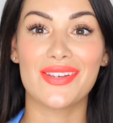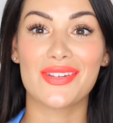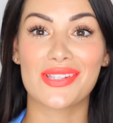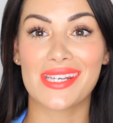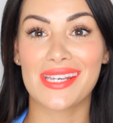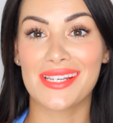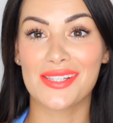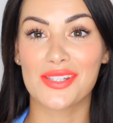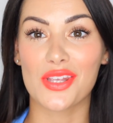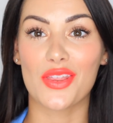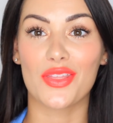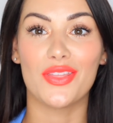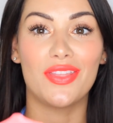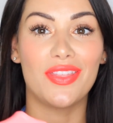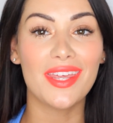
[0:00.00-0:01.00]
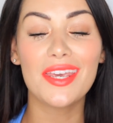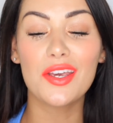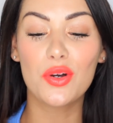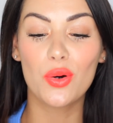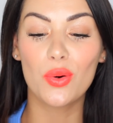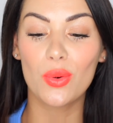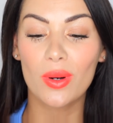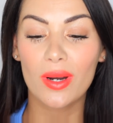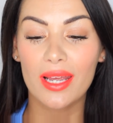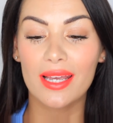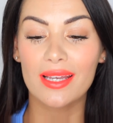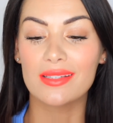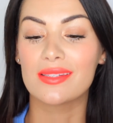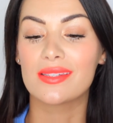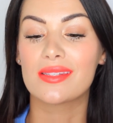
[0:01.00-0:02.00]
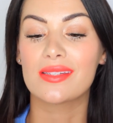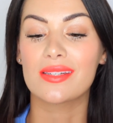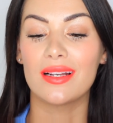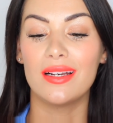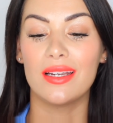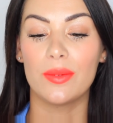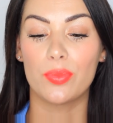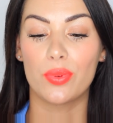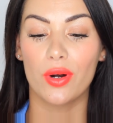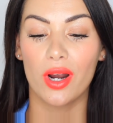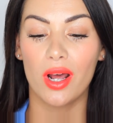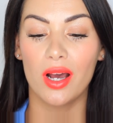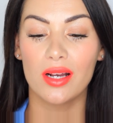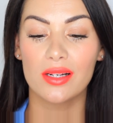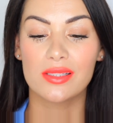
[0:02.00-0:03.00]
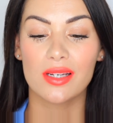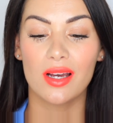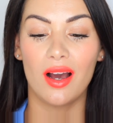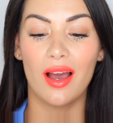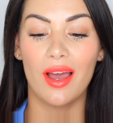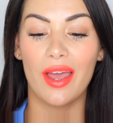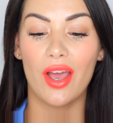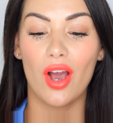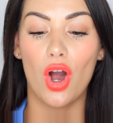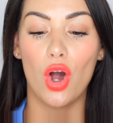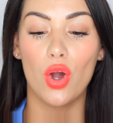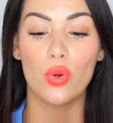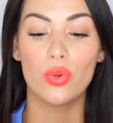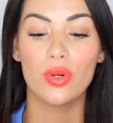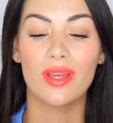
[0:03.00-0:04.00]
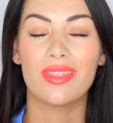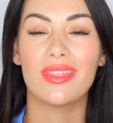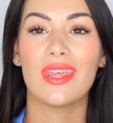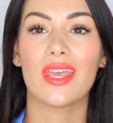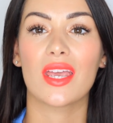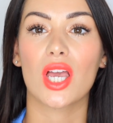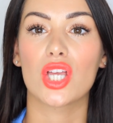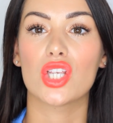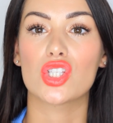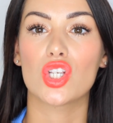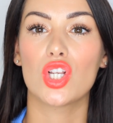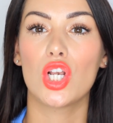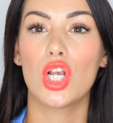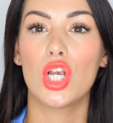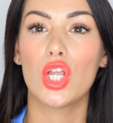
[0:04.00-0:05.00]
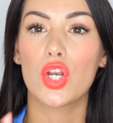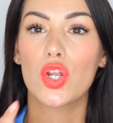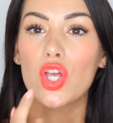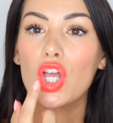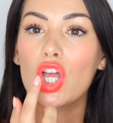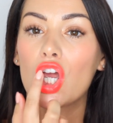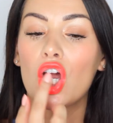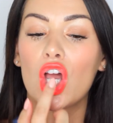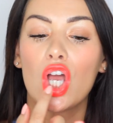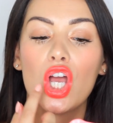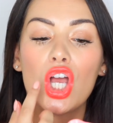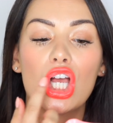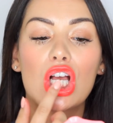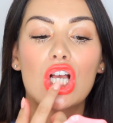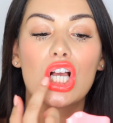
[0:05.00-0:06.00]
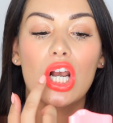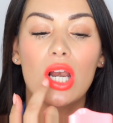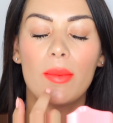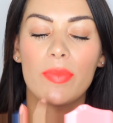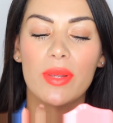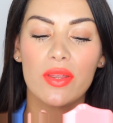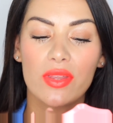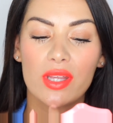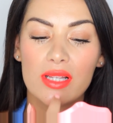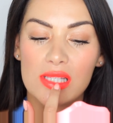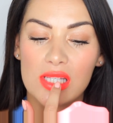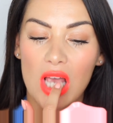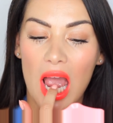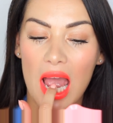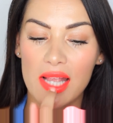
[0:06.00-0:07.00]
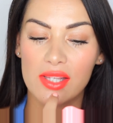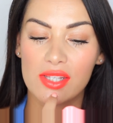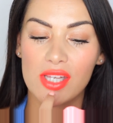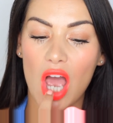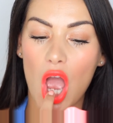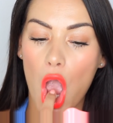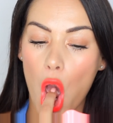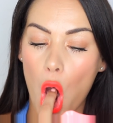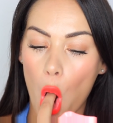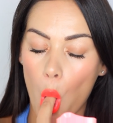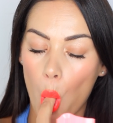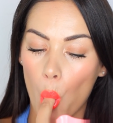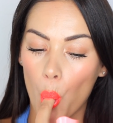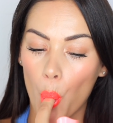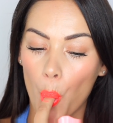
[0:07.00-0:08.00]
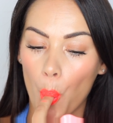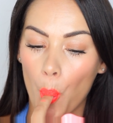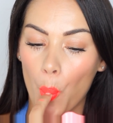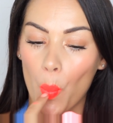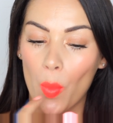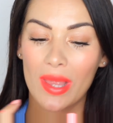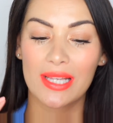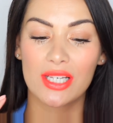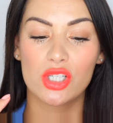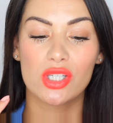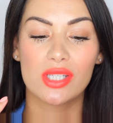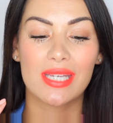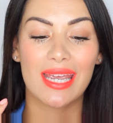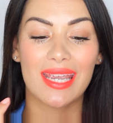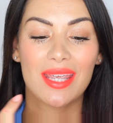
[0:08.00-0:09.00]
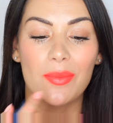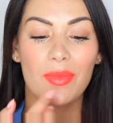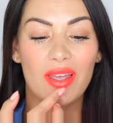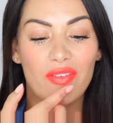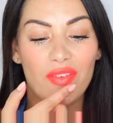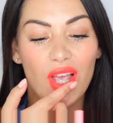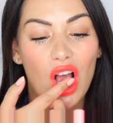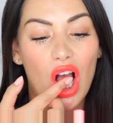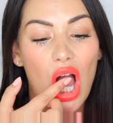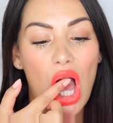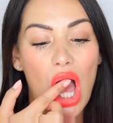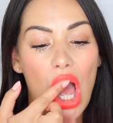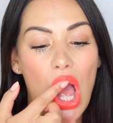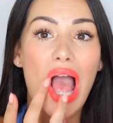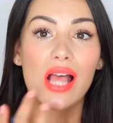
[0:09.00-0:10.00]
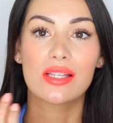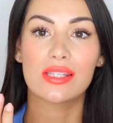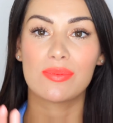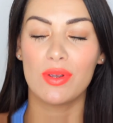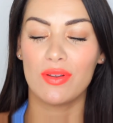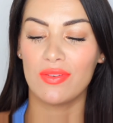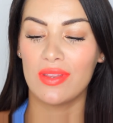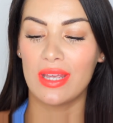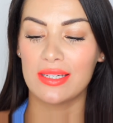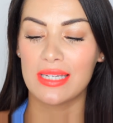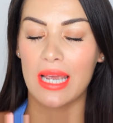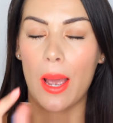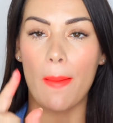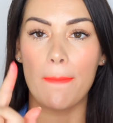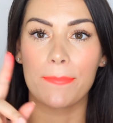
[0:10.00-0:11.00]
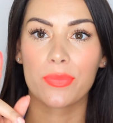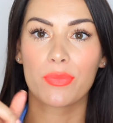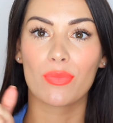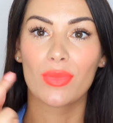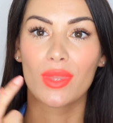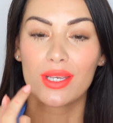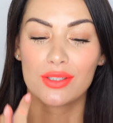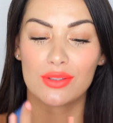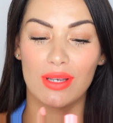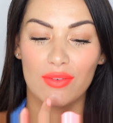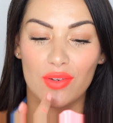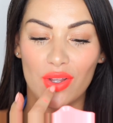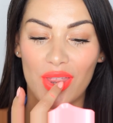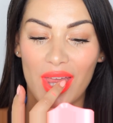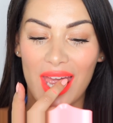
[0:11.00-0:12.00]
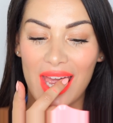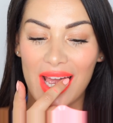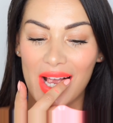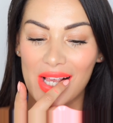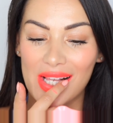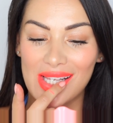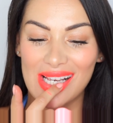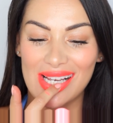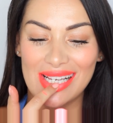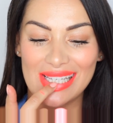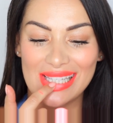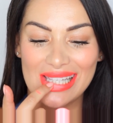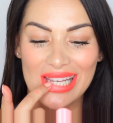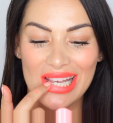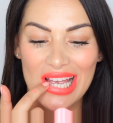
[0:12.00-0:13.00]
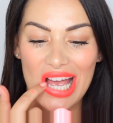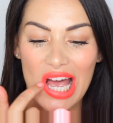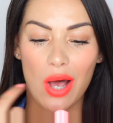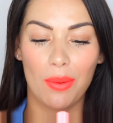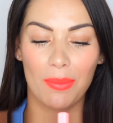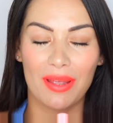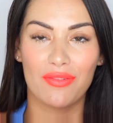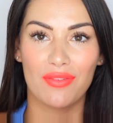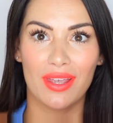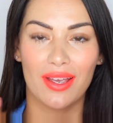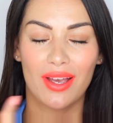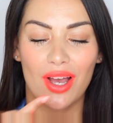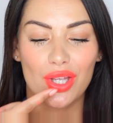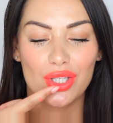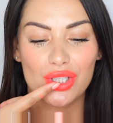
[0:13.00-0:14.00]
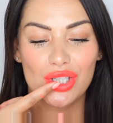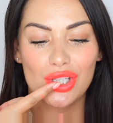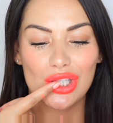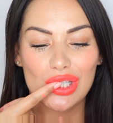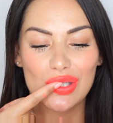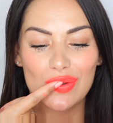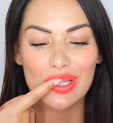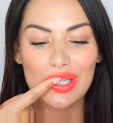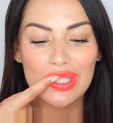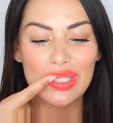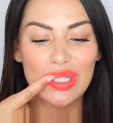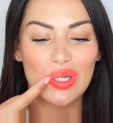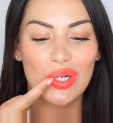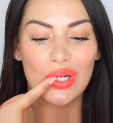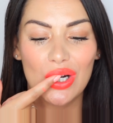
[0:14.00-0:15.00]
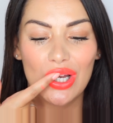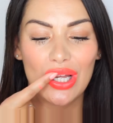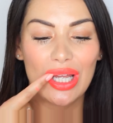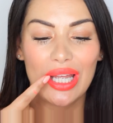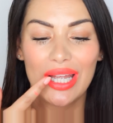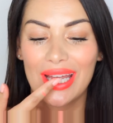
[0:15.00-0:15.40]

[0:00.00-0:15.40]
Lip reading: This is the coolest lip product I own, I think. It's a little clumpy on the inside, so just taking my finger, smoothing that down. So I've got the excess on my finger, just to make sure